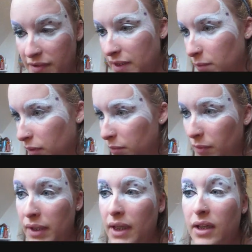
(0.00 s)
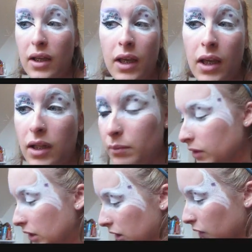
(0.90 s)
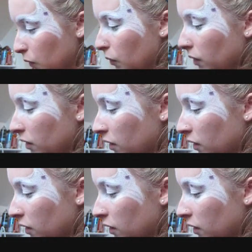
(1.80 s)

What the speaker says: using purple, pink, and blue.